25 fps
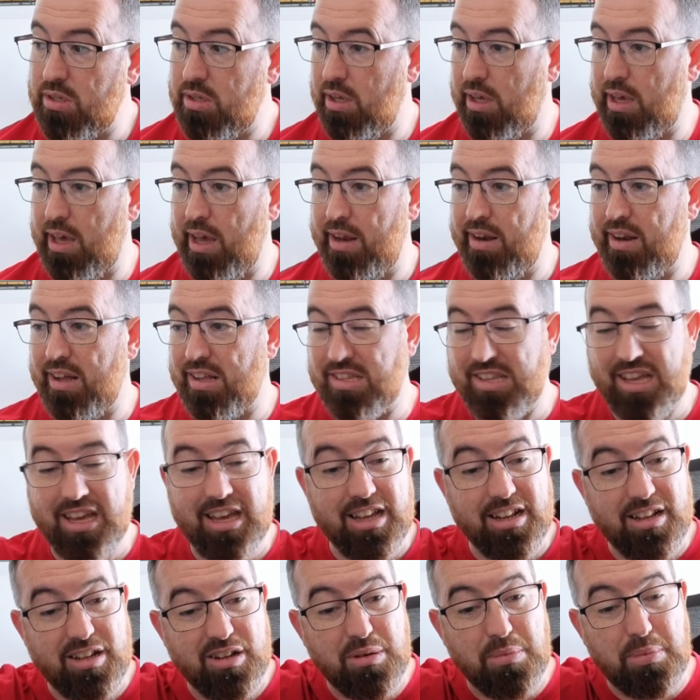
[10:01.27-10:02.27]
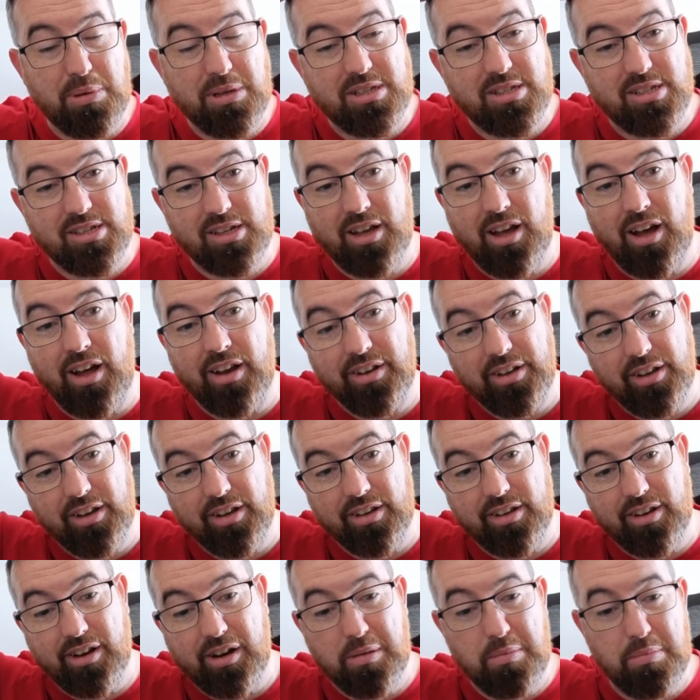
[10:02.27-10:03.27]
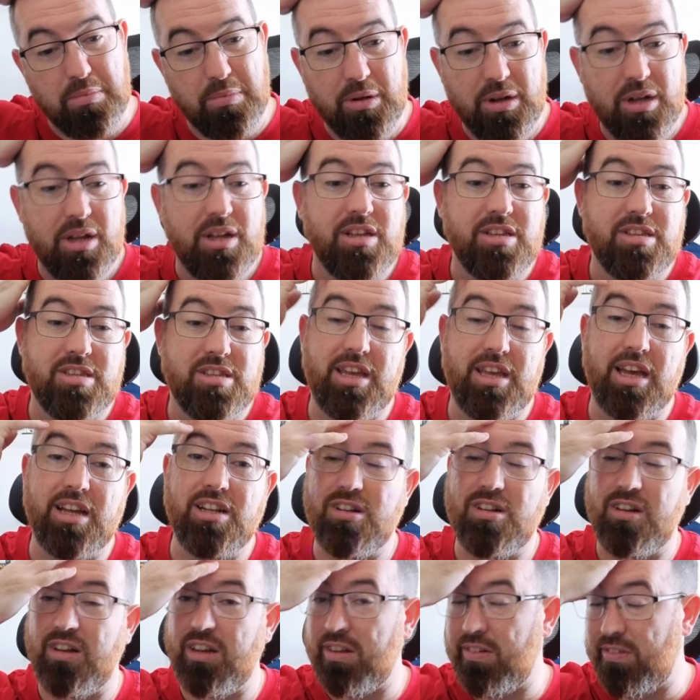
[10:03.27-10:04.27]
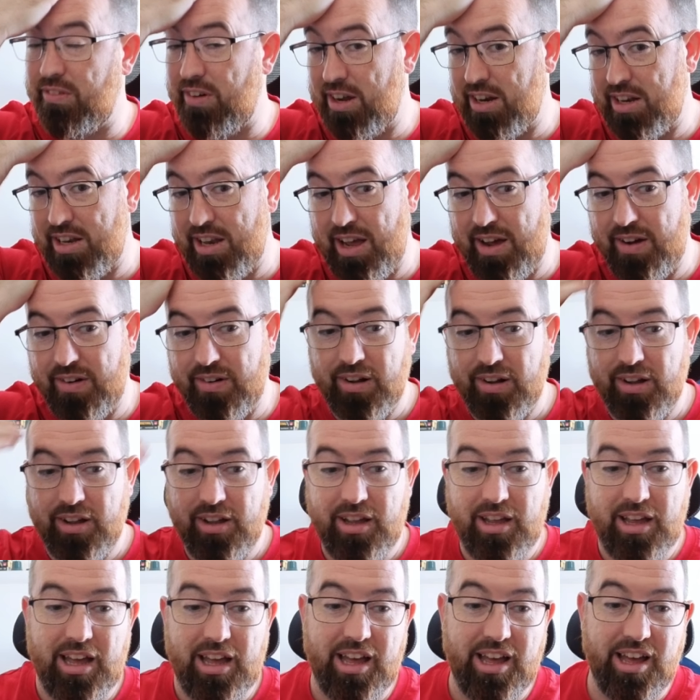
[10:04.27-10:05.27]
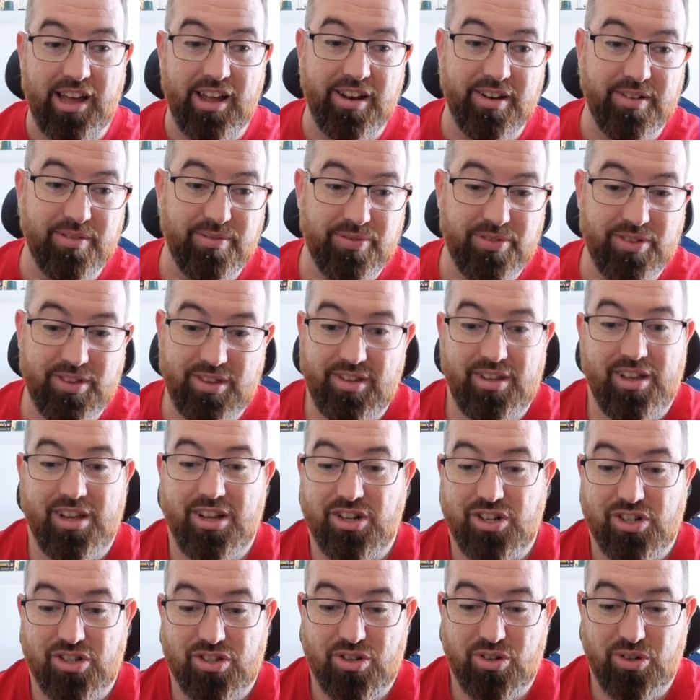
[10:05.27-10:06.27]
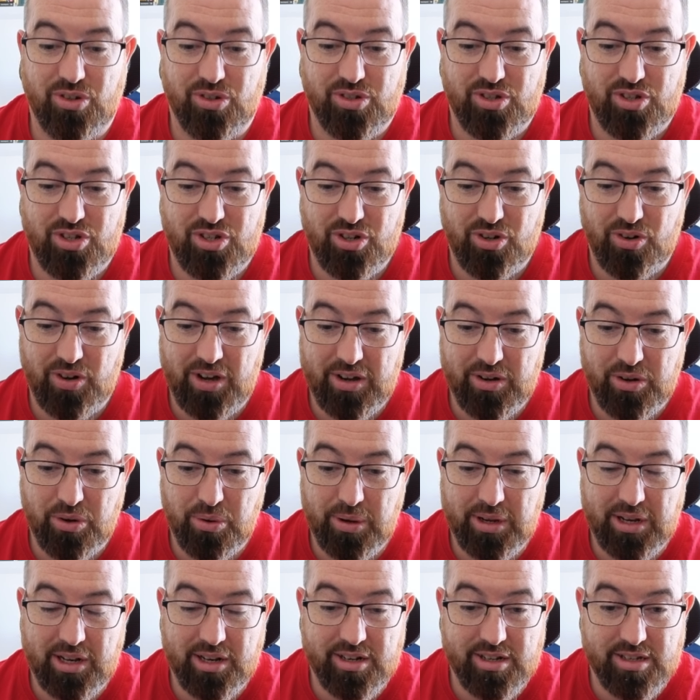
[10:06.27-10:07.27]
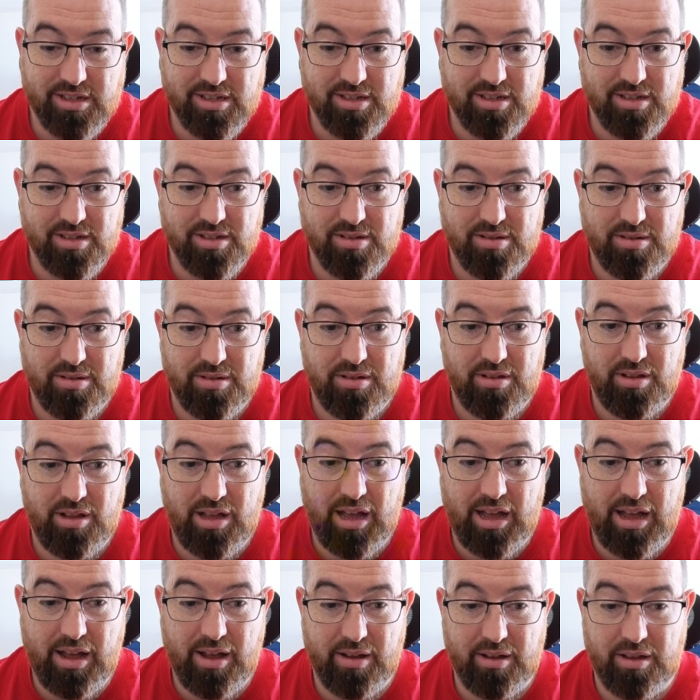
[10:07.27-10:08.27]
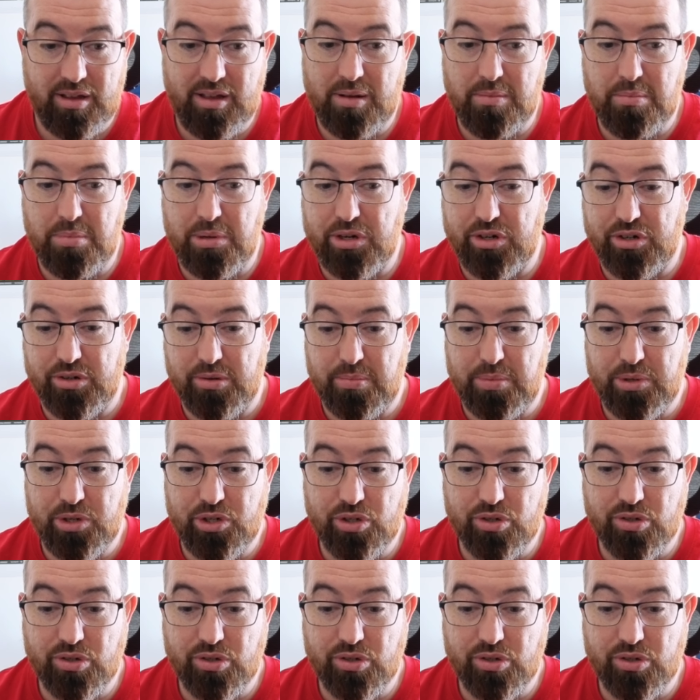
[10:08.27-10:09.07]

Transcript: Again, that's 82 pieces of content that I'm scheduling right now, and it just goes to show how quickly this is can be produced